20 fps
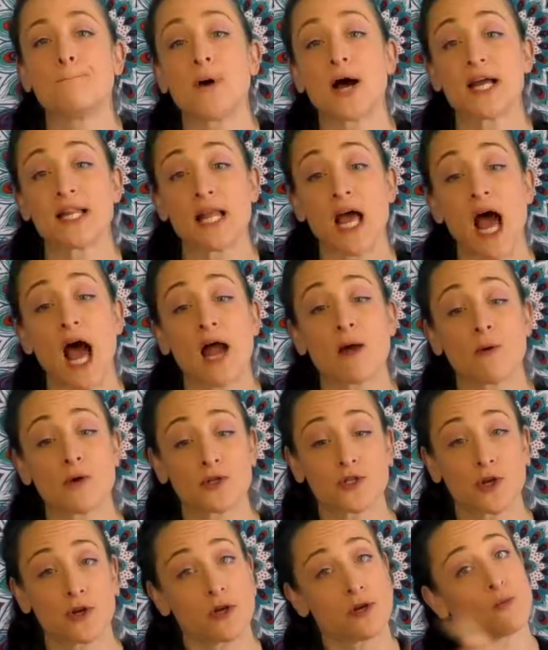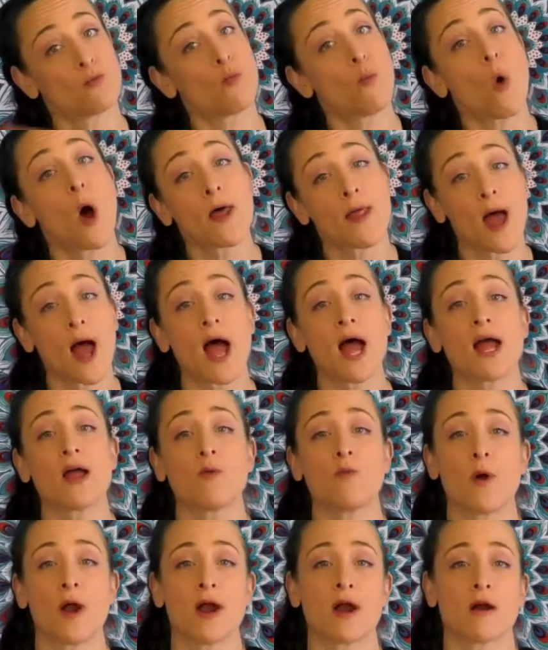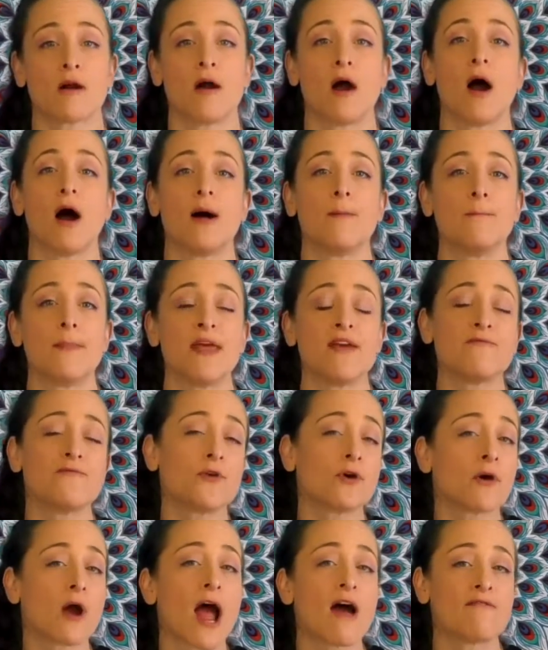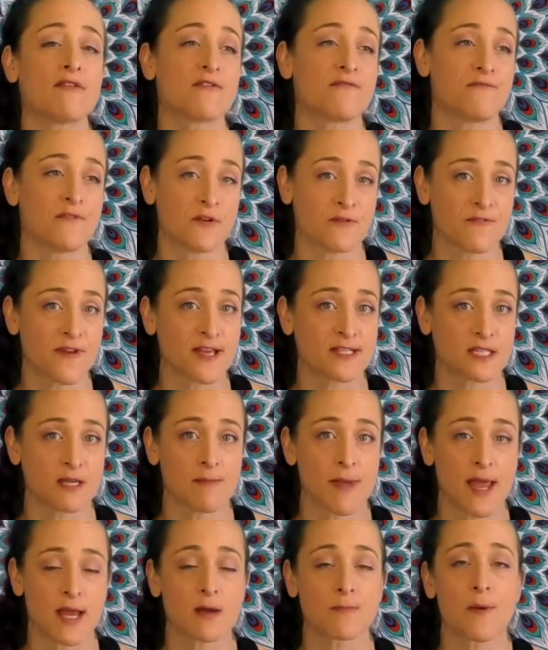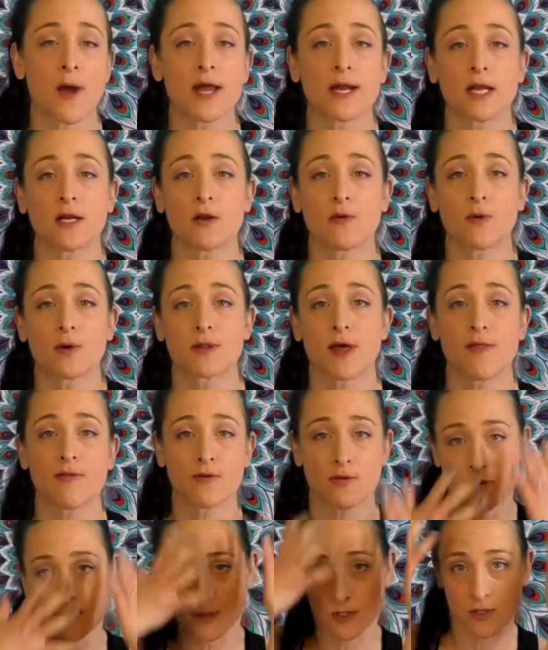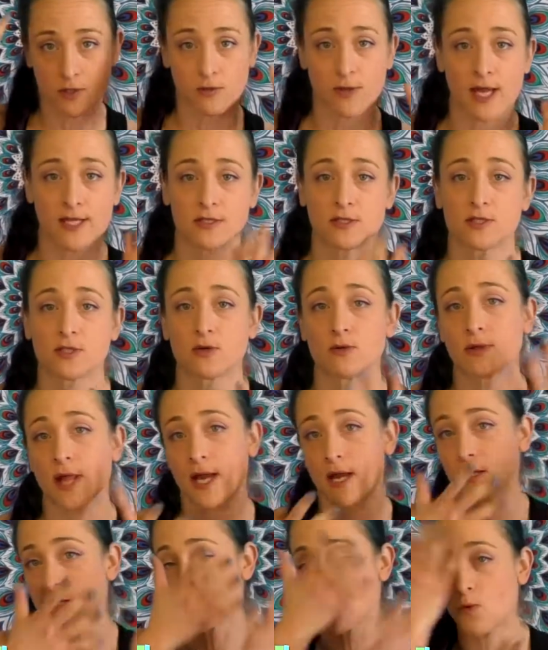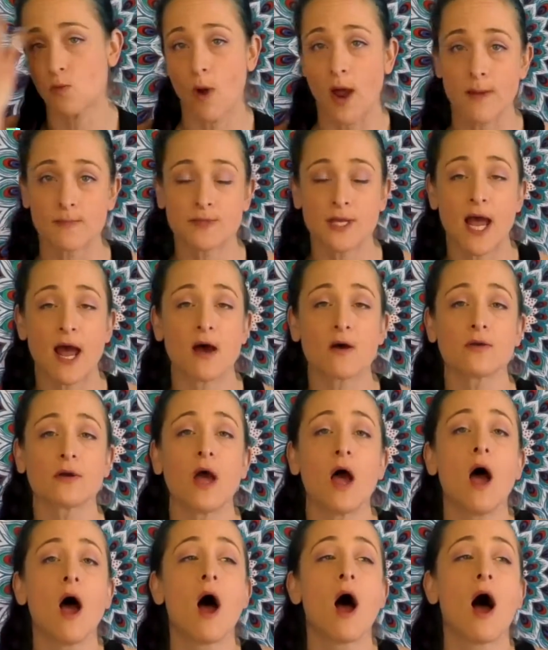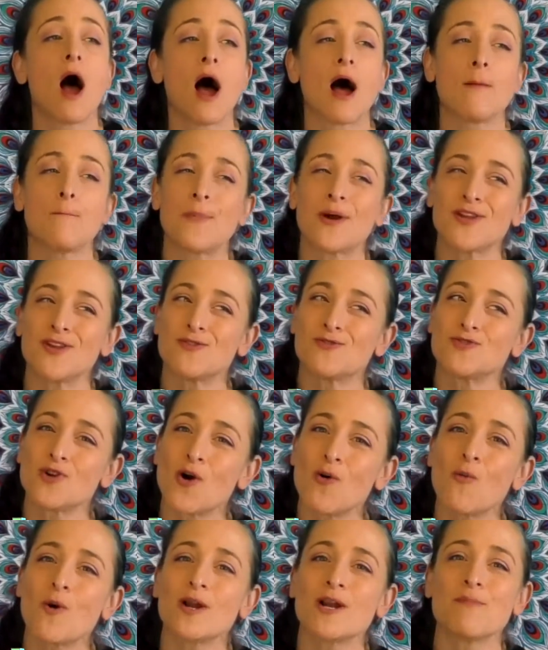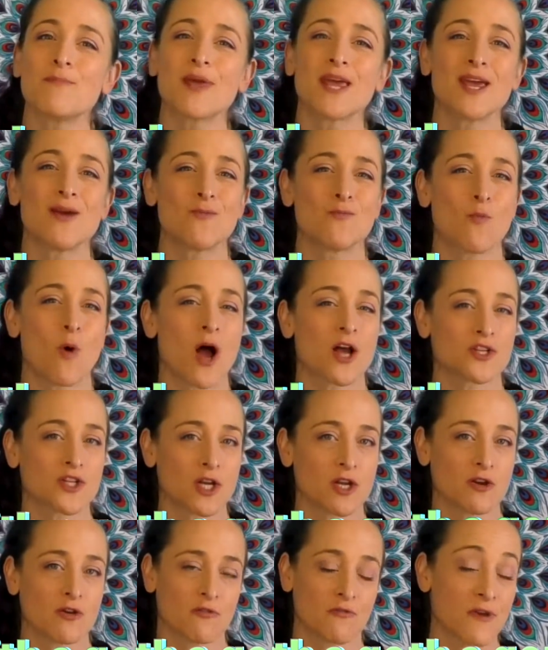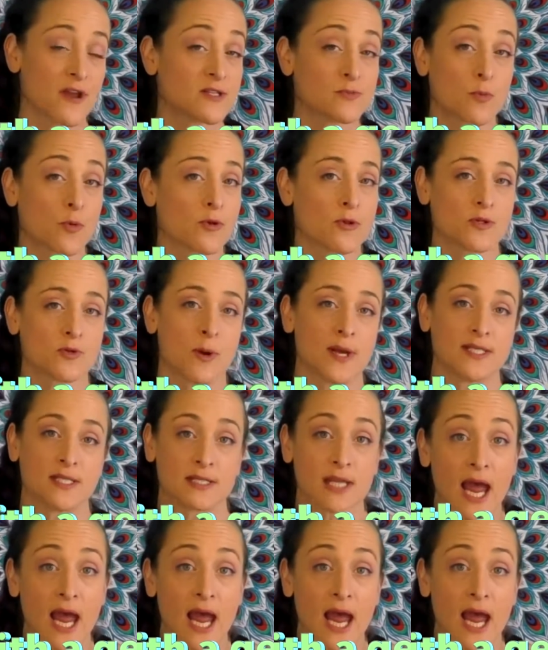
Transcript: But I will show you what I wear. If you have a full face of makeup on, I know a lot of girls do like to do like a little wipe down, but you don't want to be washing your face more than twice a